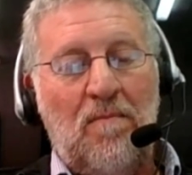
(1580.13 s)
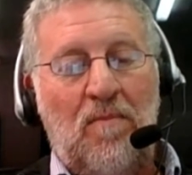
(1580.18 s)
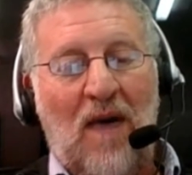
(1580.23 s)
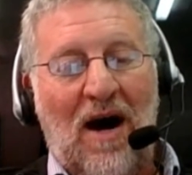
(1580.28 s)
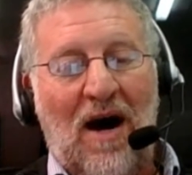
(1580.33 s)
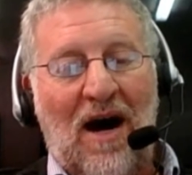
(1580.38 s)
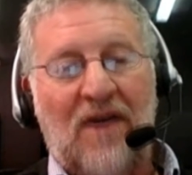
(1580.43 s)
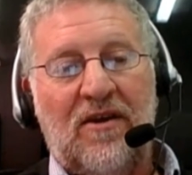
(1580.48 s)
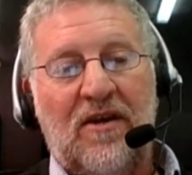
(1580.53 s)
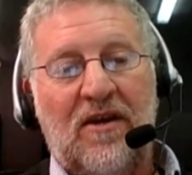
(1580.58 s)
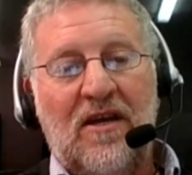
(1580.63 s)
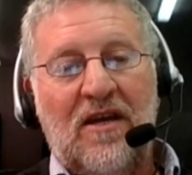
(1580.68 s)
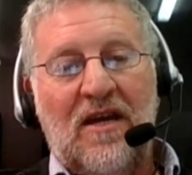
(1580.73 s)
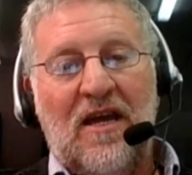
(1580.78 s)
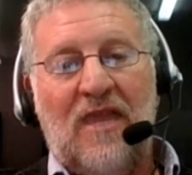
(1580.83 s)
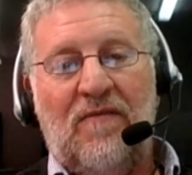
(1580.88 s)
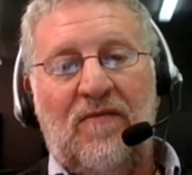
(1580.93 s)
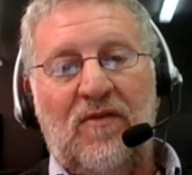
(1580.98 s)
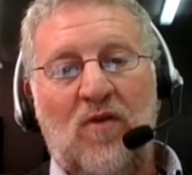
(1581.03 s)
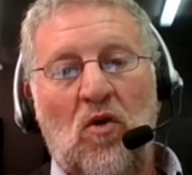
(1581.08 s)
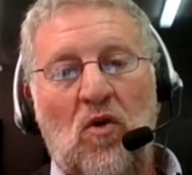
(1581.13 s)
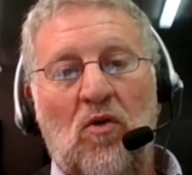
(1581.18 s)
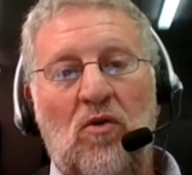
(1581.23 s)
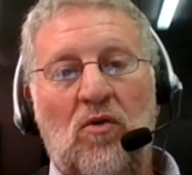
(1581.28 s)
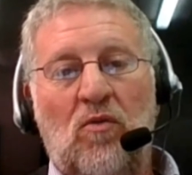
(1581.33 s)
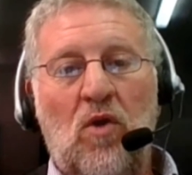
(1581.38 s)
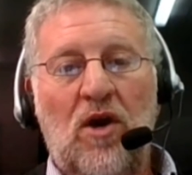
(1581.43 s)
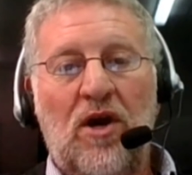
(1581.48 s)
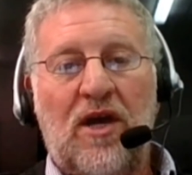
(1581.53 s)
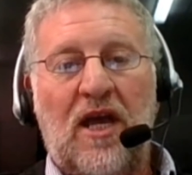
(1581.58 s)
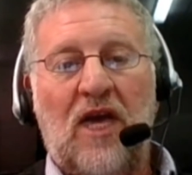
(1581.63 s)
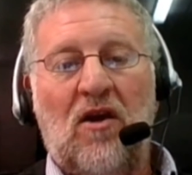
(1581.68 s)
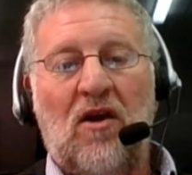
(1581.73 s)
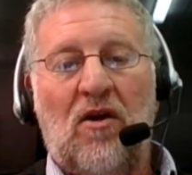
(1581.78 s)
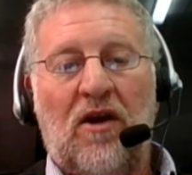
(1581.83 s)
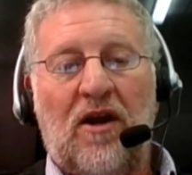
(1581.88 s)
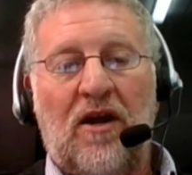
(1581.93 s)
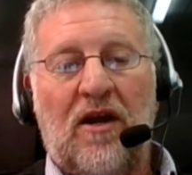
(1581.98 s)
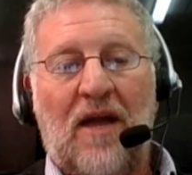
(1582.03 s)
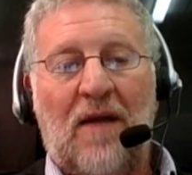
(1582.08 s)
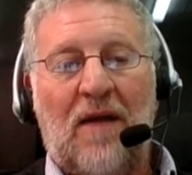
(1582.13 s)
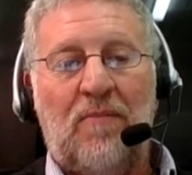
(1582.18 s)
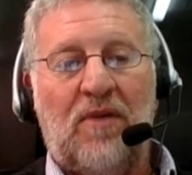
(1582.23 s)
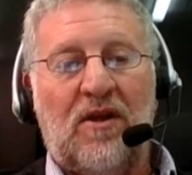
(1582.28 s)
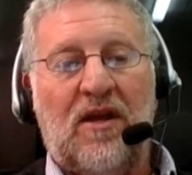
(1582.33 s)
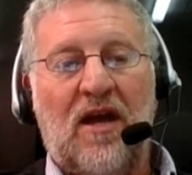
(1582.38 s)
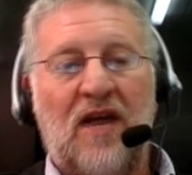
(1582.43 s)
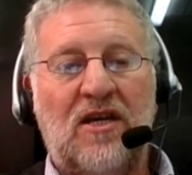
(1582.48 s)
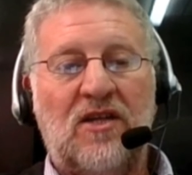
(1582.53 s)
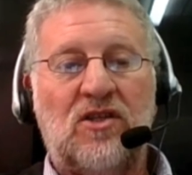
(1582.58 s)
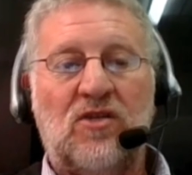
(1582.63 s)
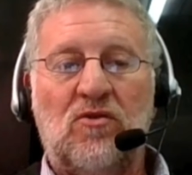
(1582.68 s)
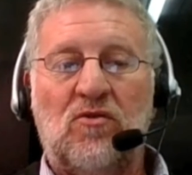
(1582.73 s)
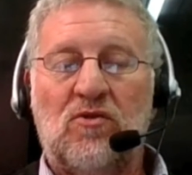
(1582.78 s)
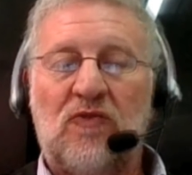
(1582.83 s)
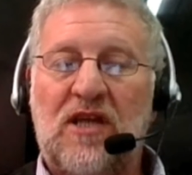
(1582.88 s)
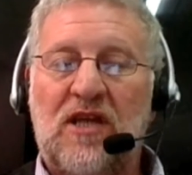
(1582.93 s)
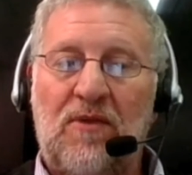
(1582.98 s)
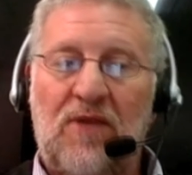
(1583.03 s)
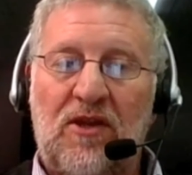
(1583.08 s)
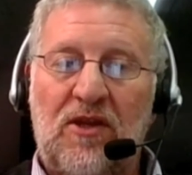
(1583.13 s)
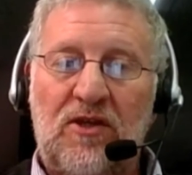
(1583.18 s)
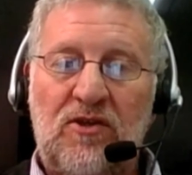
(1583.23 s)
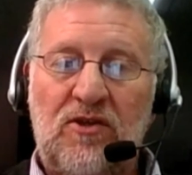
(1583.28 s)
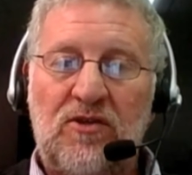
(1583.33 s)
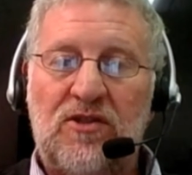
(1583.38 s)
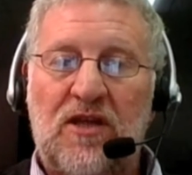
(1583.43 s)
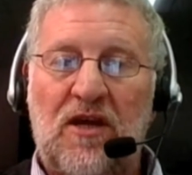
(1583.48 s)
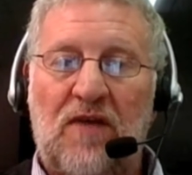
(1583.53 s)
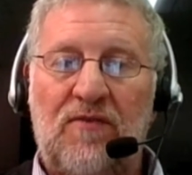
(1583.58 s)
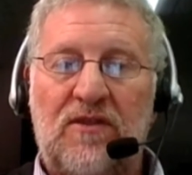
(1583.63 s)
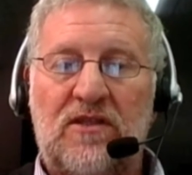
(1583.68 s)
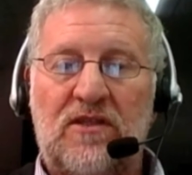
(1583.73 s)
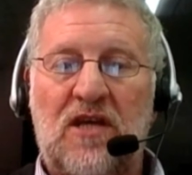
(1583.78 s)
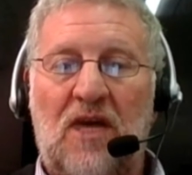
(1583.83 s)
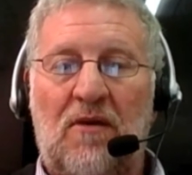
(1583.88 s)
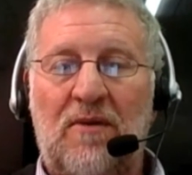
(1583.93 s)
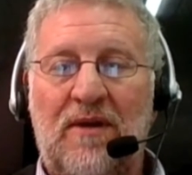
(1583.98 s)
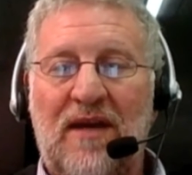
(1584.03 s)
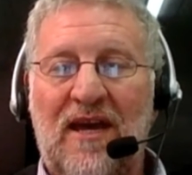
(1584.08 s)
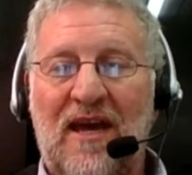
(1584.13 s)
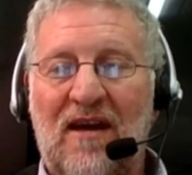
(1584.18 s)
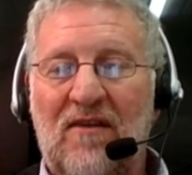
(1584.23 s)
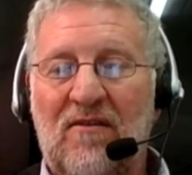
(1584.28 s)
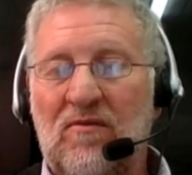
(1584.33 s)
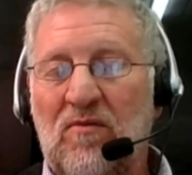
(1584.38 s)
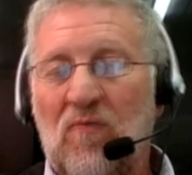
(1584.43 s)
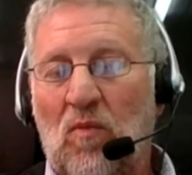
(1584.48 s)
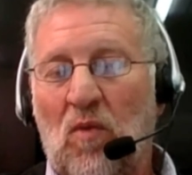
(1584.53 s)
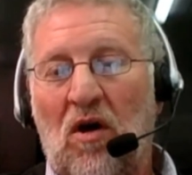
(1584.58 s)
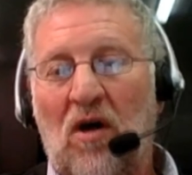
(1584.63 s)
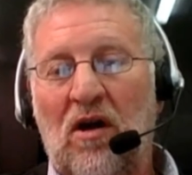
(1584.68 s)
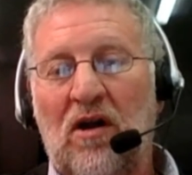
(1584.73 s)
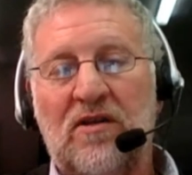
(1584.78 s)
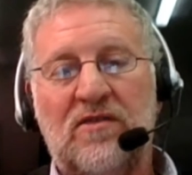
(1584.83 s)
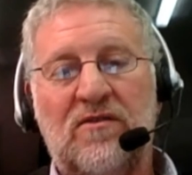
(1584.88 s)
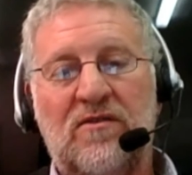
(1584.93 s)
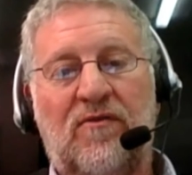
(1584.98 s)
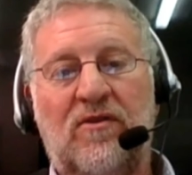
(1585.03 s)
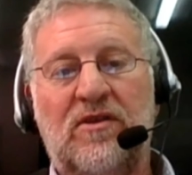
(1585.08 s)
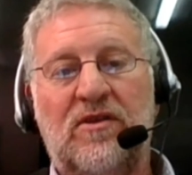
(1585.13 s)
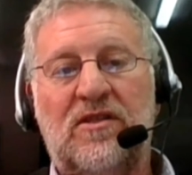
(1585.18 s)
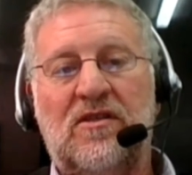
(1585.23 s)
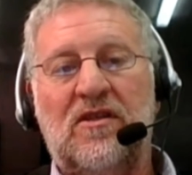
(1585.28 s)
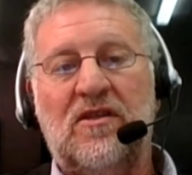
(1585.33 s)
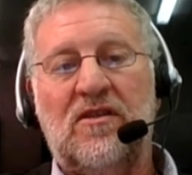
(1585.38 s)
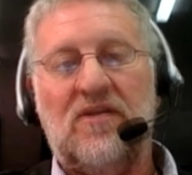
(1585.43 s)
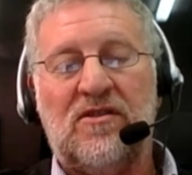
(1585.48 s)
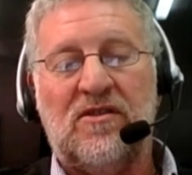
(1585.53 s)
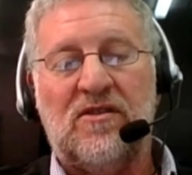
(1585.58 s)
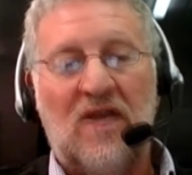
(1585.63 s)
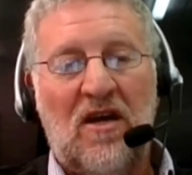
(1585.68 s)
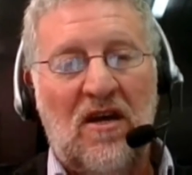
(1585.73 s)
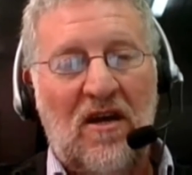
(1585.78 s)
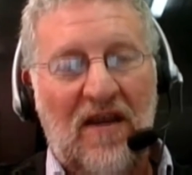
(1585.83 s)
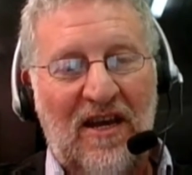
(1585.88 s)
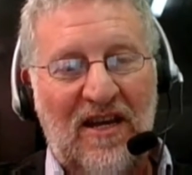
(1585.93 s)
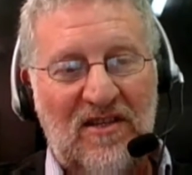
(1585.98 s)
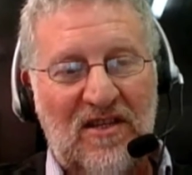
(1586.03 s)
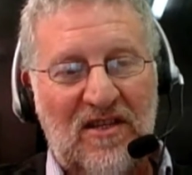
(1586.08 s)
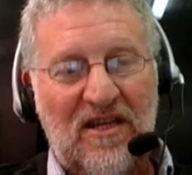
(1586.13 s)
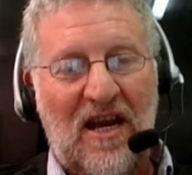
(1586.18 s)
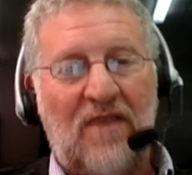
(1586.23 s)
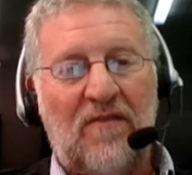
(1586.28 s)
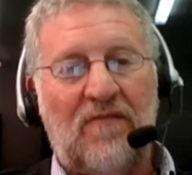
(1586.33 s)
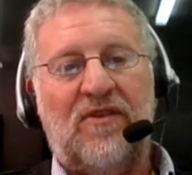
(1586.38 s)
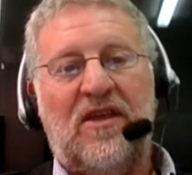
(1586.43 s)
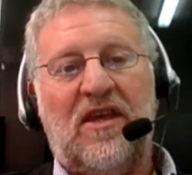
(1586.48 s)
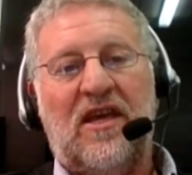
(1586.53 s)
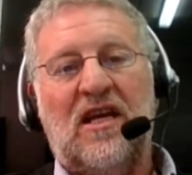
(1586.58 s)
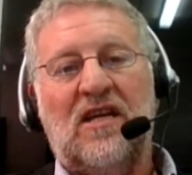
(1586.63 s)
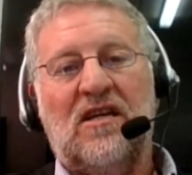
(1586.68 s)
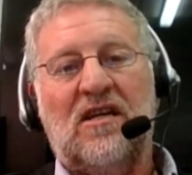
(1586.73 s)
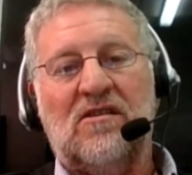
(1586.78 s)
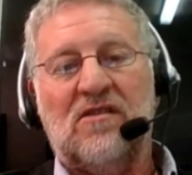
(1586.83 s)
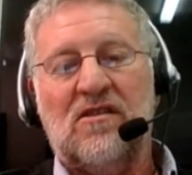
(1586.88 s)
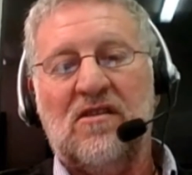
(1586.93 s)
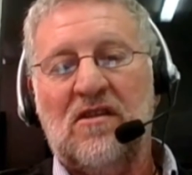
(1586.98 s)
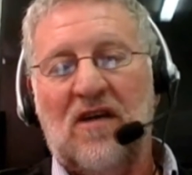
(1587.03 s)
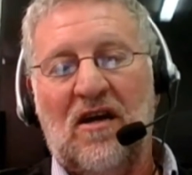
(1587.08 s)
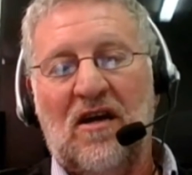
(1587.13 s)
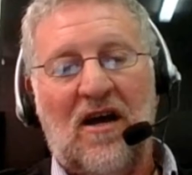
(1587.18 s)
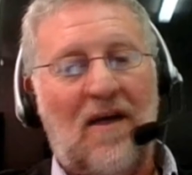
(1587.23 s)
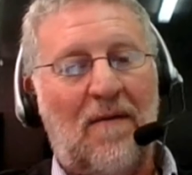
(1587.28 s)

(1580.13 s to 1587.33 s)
But if you're working on an application or some of the new stuff that's coming out, wireless, for instance, Internet of Things,